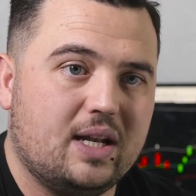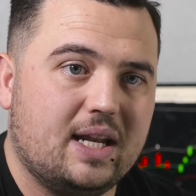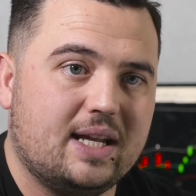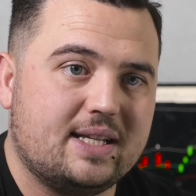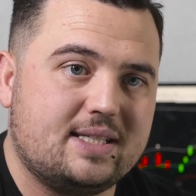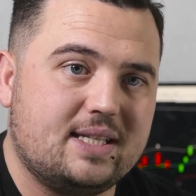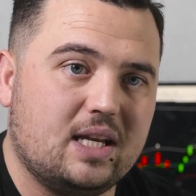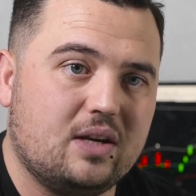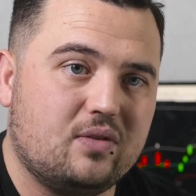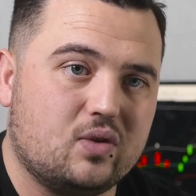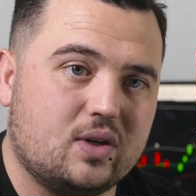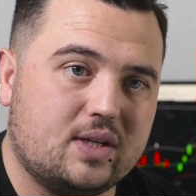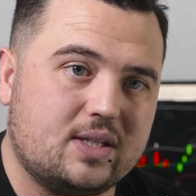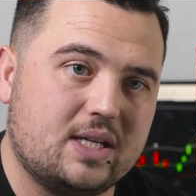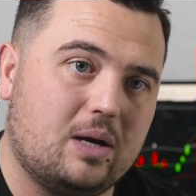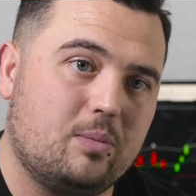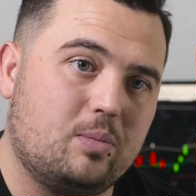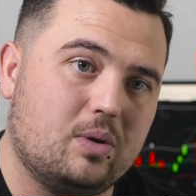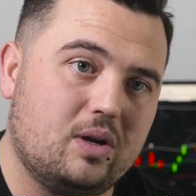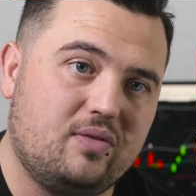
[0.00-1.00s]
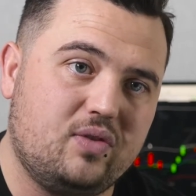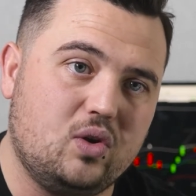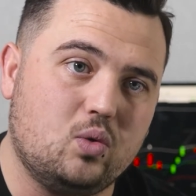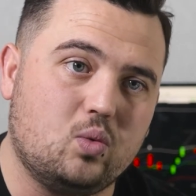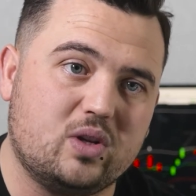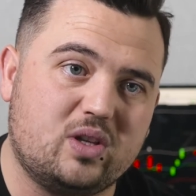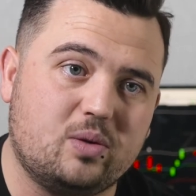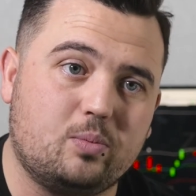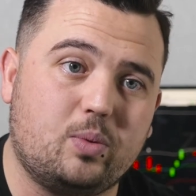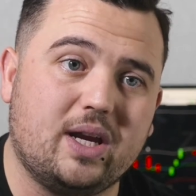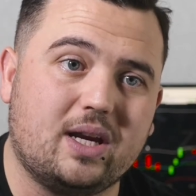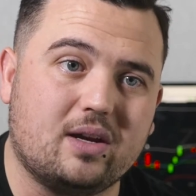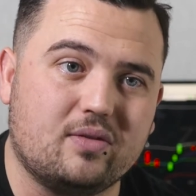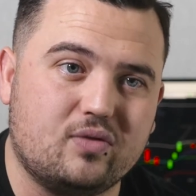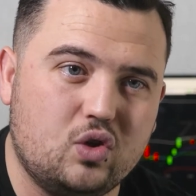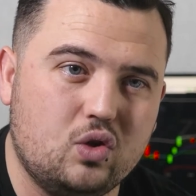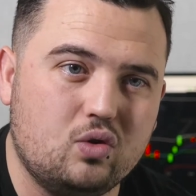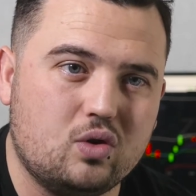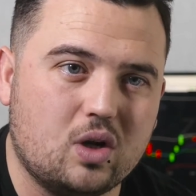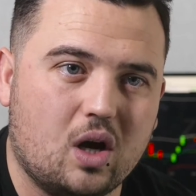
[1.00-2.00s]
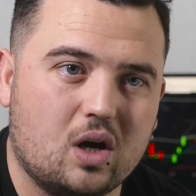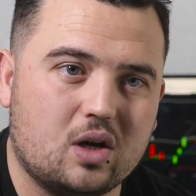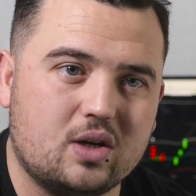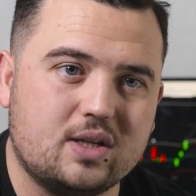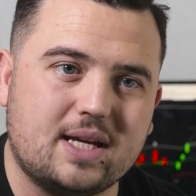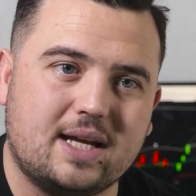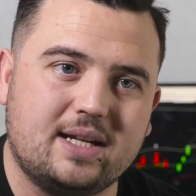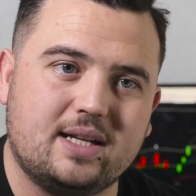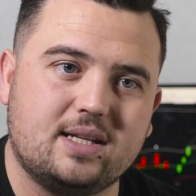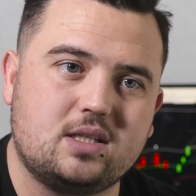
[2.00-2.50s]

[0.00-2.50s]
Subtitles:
Let's say, for example, if you want a break of $2 and the